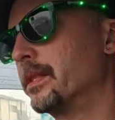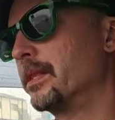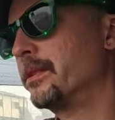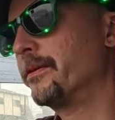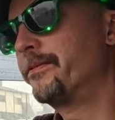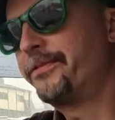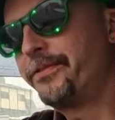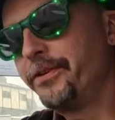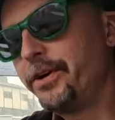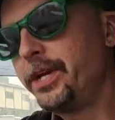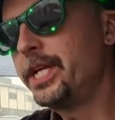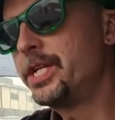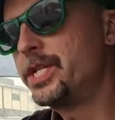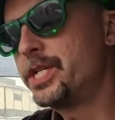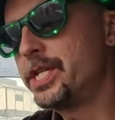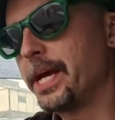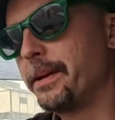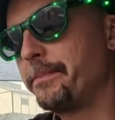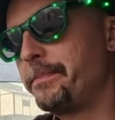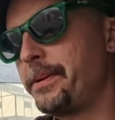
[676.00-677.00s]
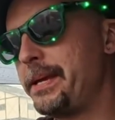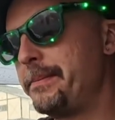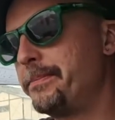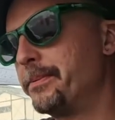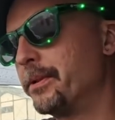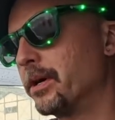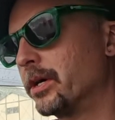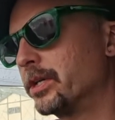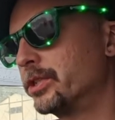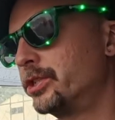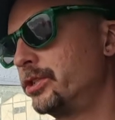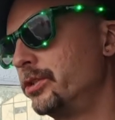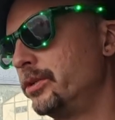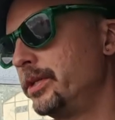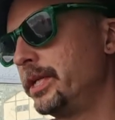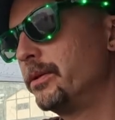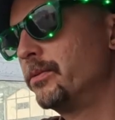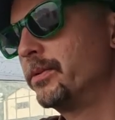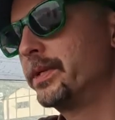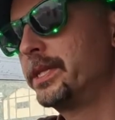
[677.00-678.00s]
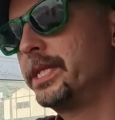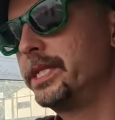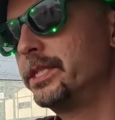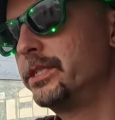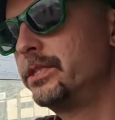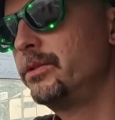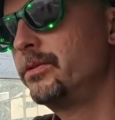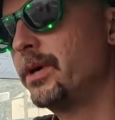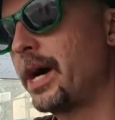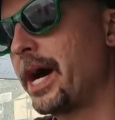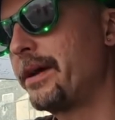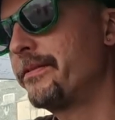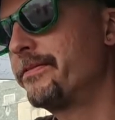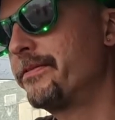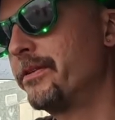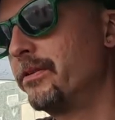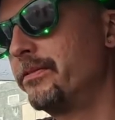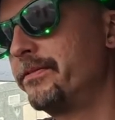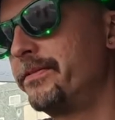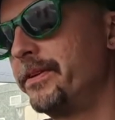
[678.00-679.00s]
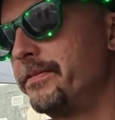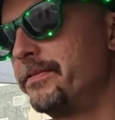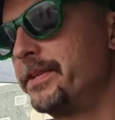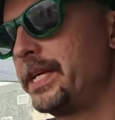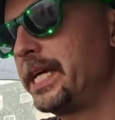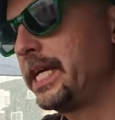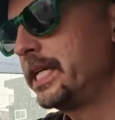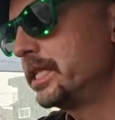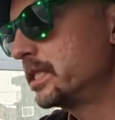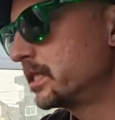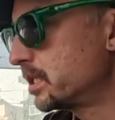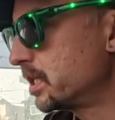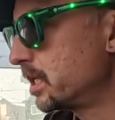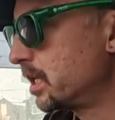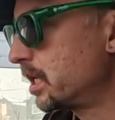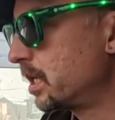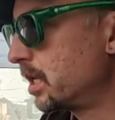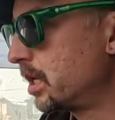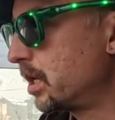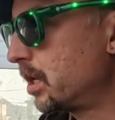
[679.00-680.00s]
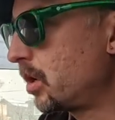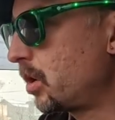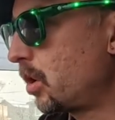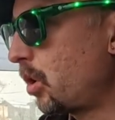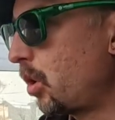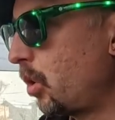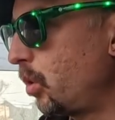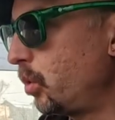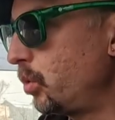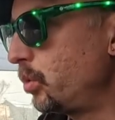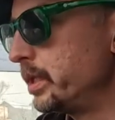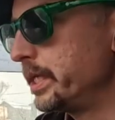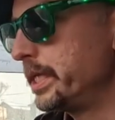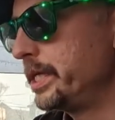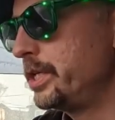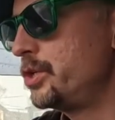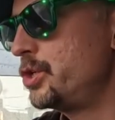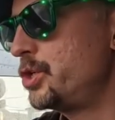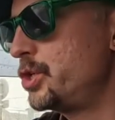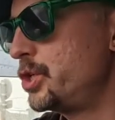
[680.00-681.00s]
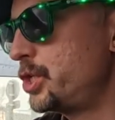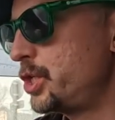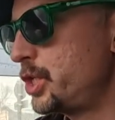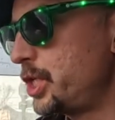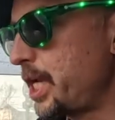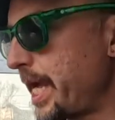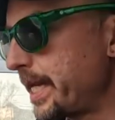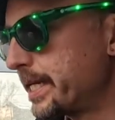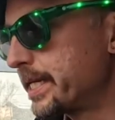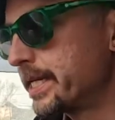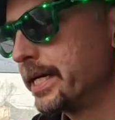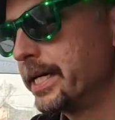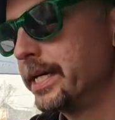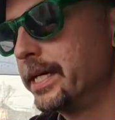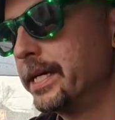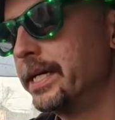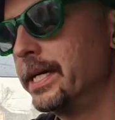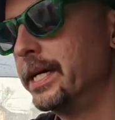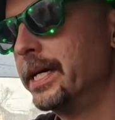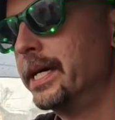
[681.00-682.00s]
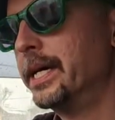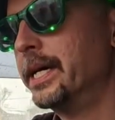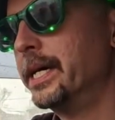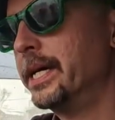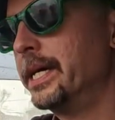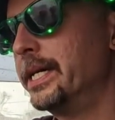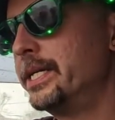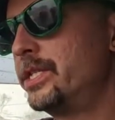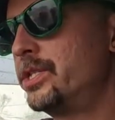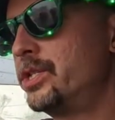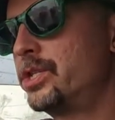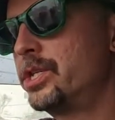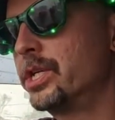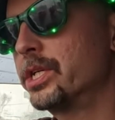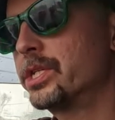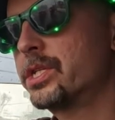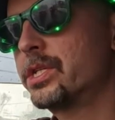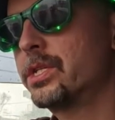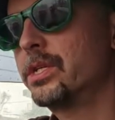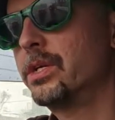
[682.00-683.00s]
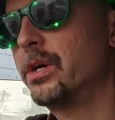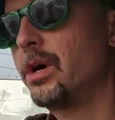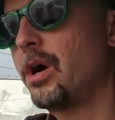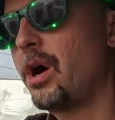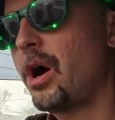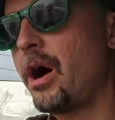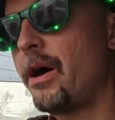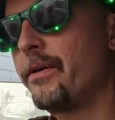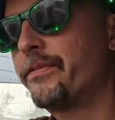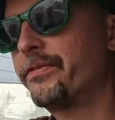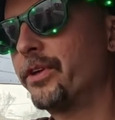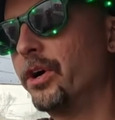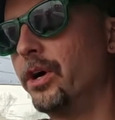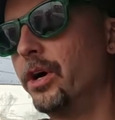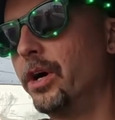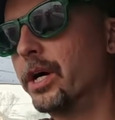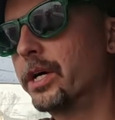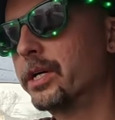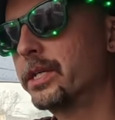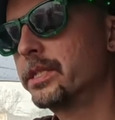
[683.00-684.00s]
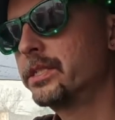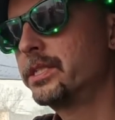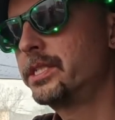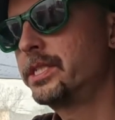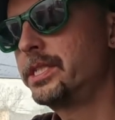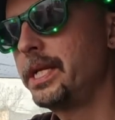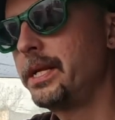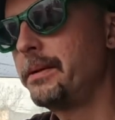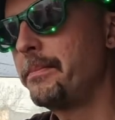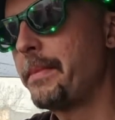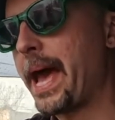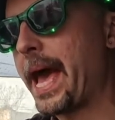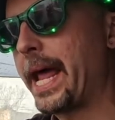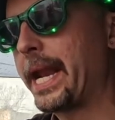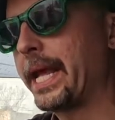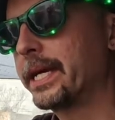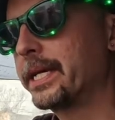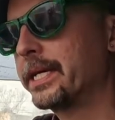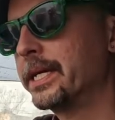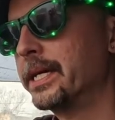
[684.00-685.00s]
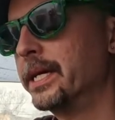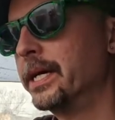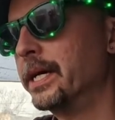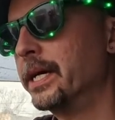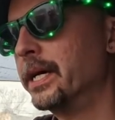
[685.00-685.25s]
the footage that people are shooting with these new iPhone 15s, holy shit. It's just off the hook, cinematic,